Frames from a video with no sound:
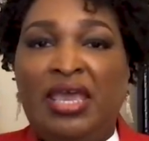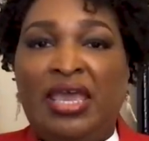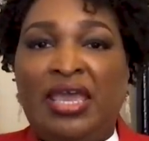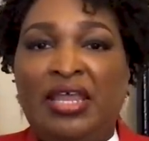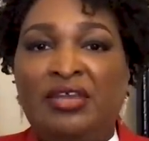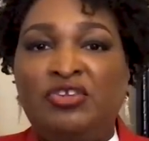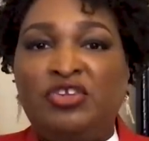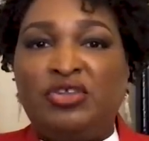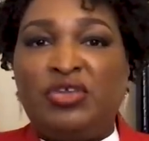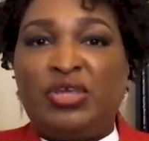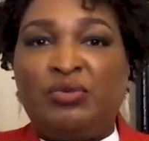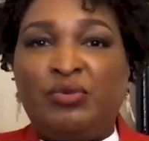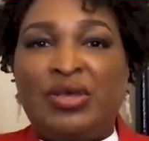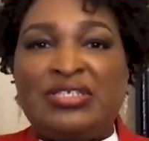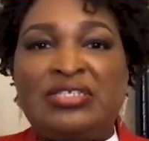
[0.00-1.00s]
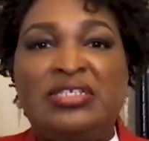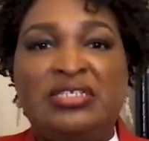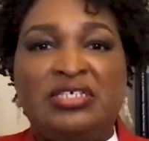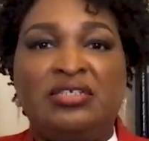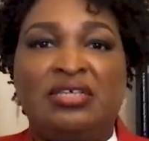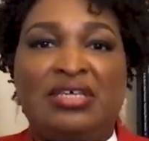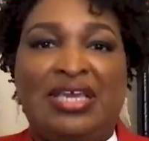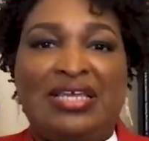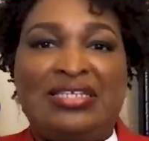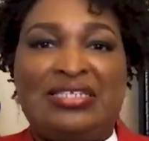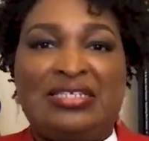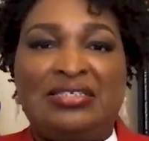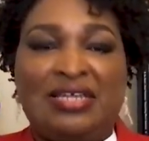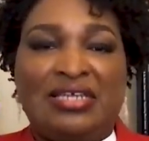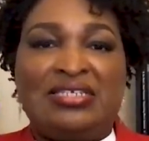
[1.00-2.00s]
And it wasn't until
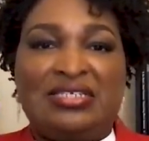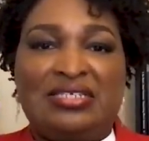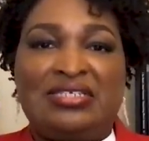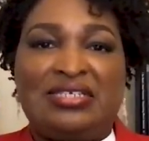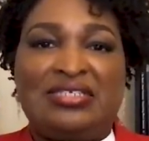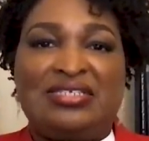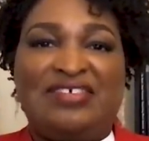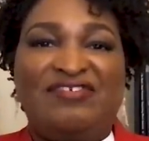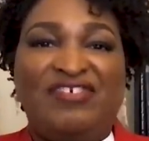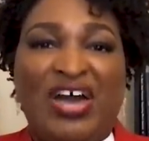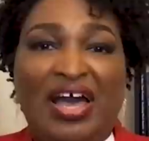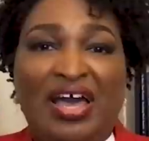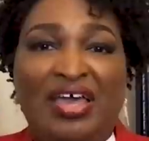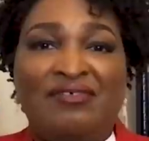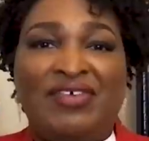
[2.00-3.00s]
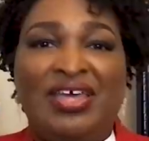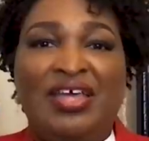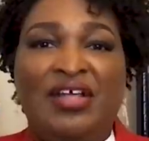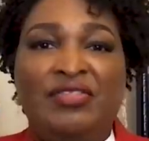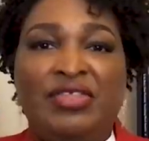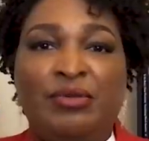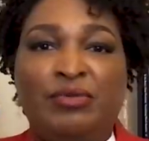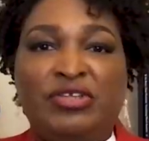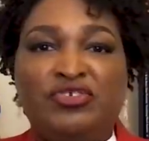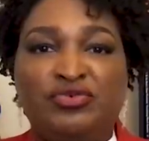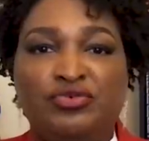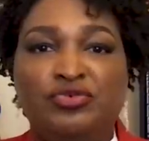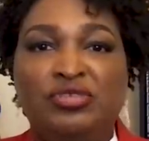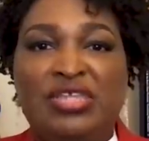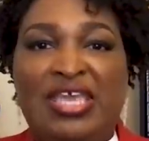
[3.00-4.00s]
nineteen sixty-five that we
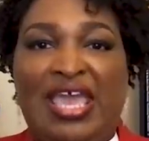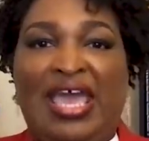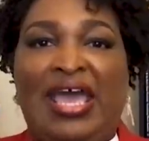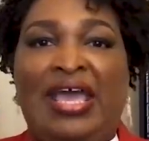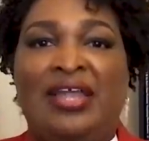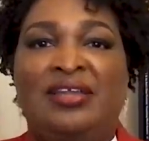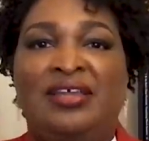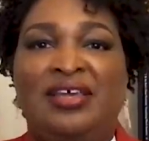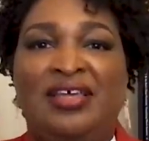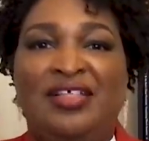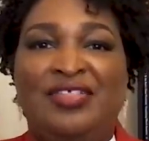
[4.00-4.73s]
truly had